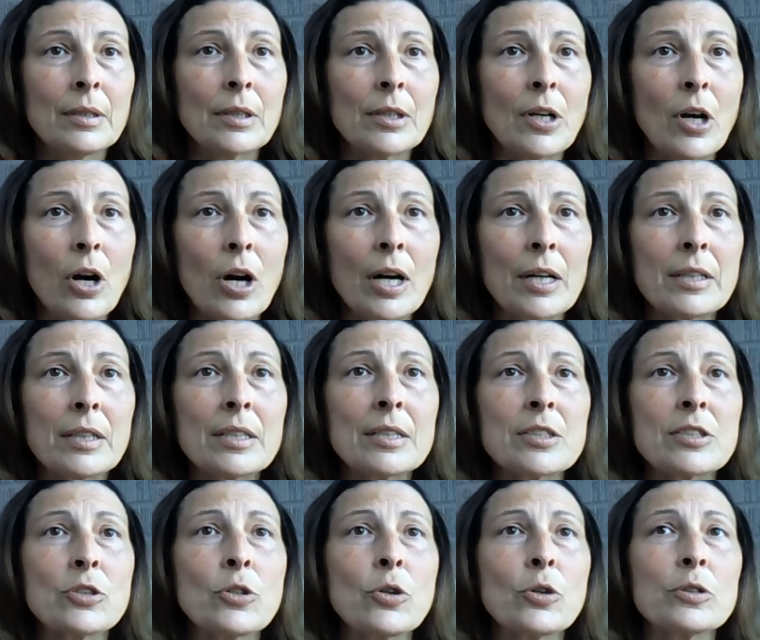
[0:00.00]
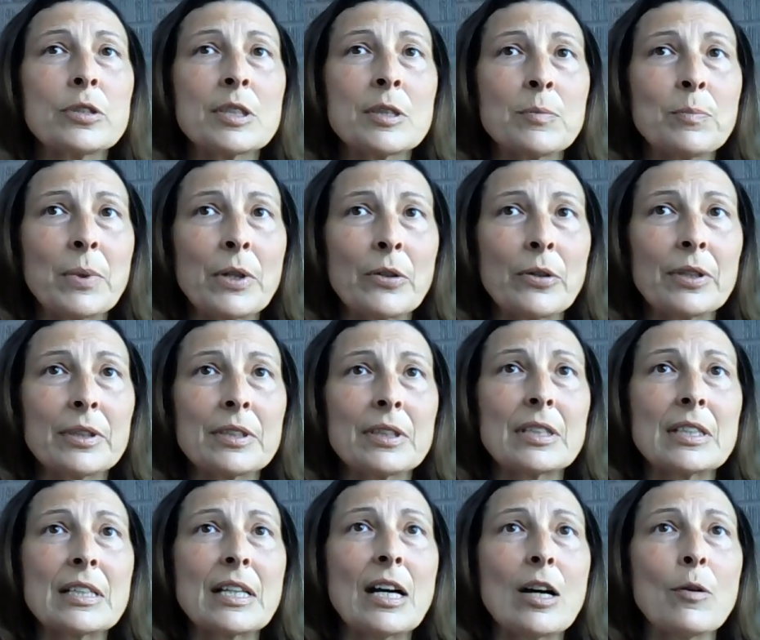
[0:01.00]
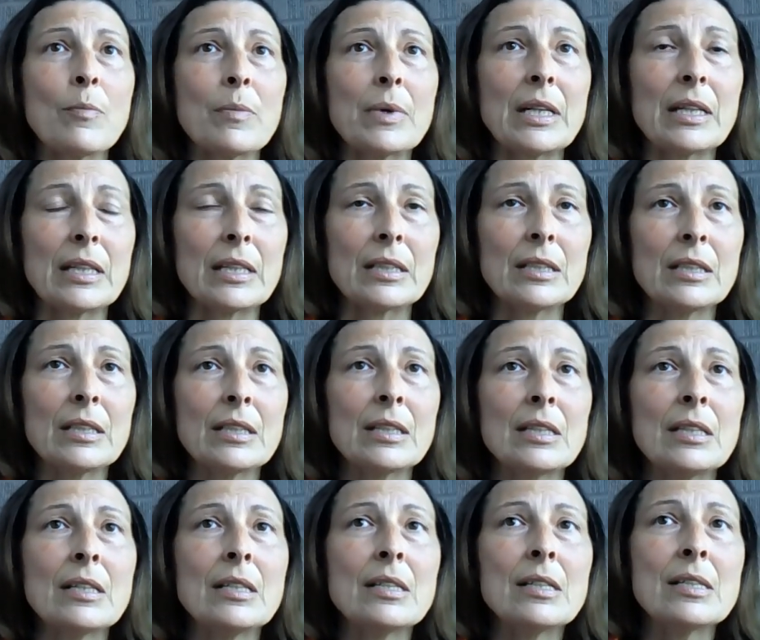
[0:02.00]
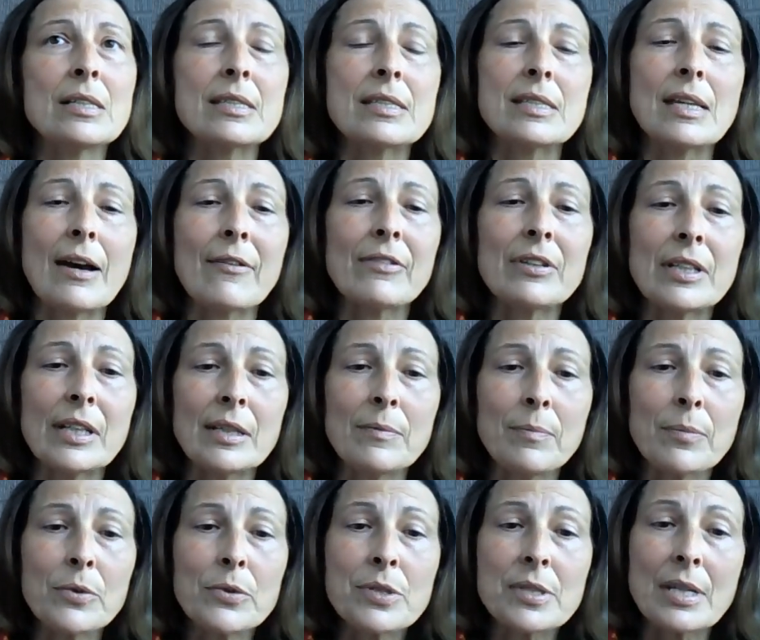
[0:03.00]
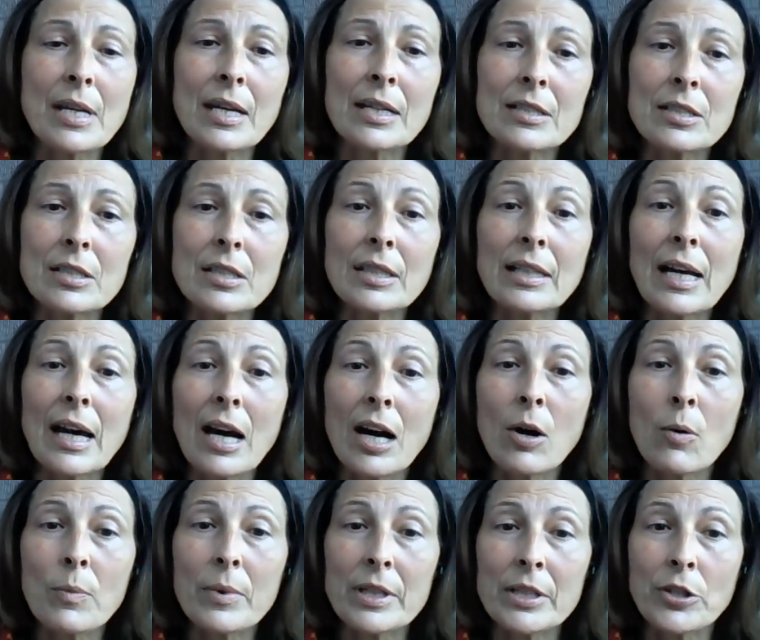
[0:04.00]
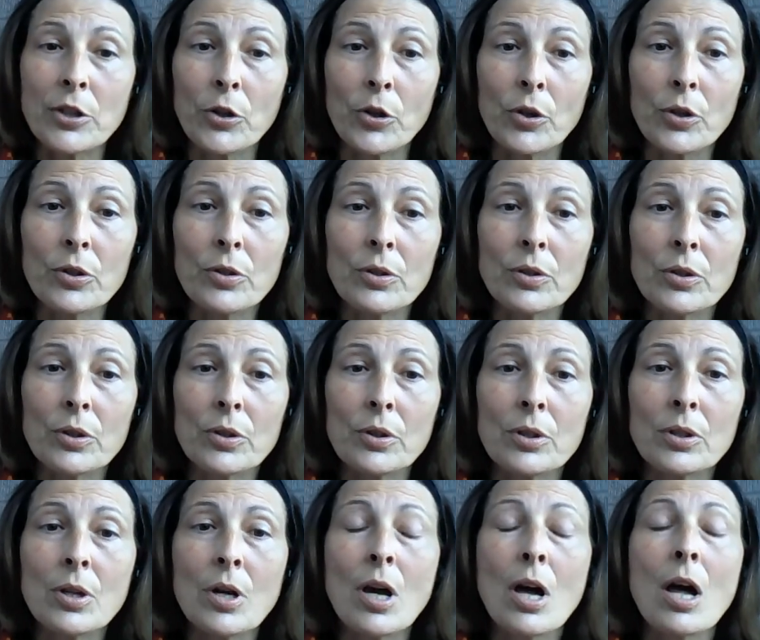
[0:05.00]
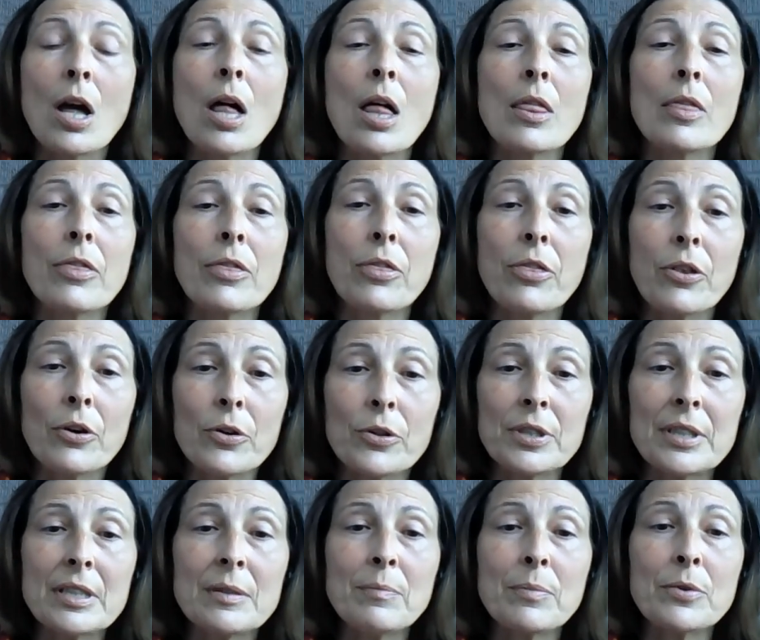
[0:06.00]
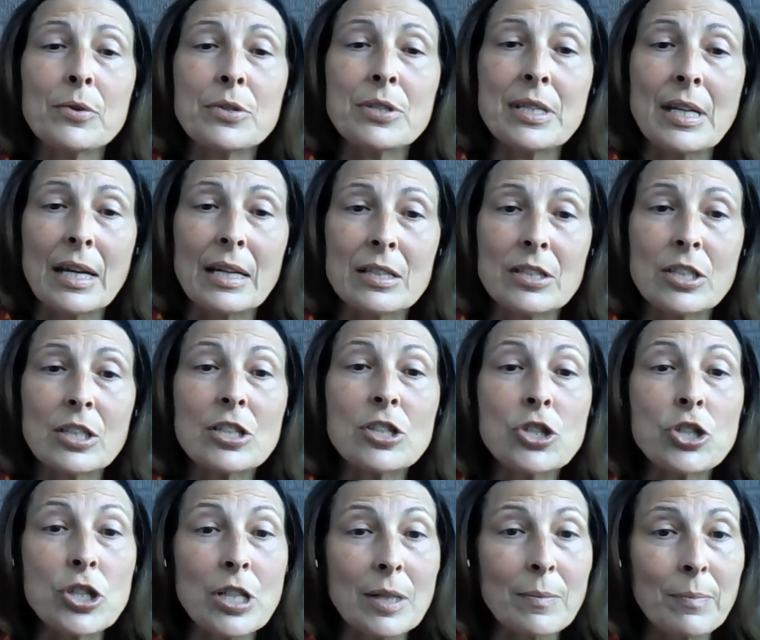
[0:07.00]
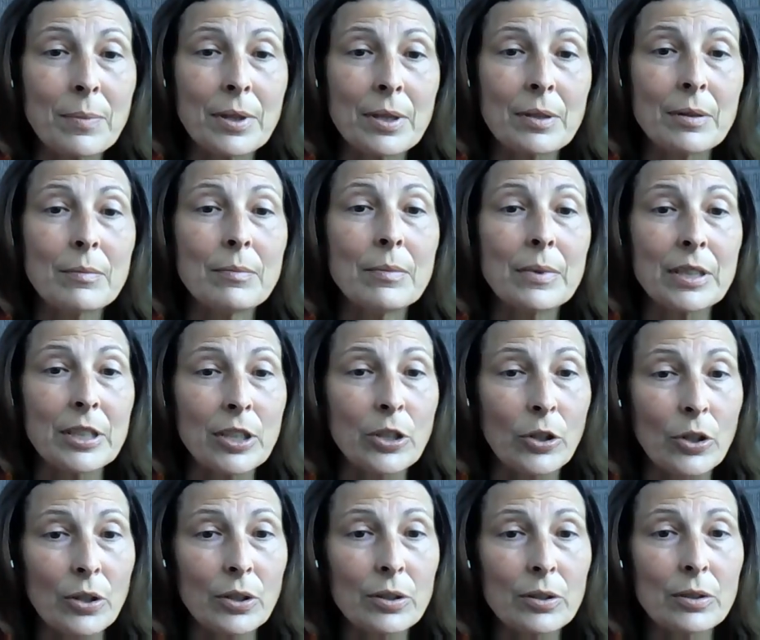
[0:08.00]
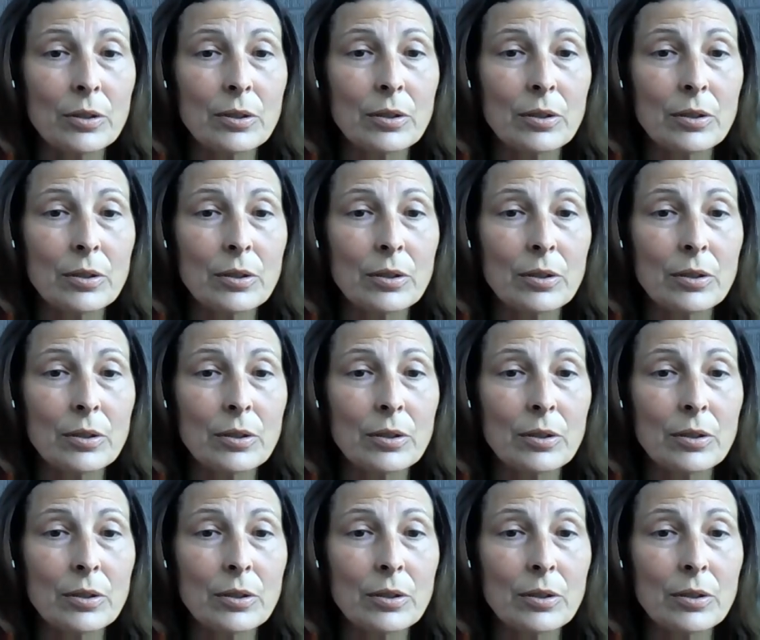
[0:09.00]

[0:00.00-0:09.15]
God has told Spirit to tell me 70% cow manure, 30% sheep manure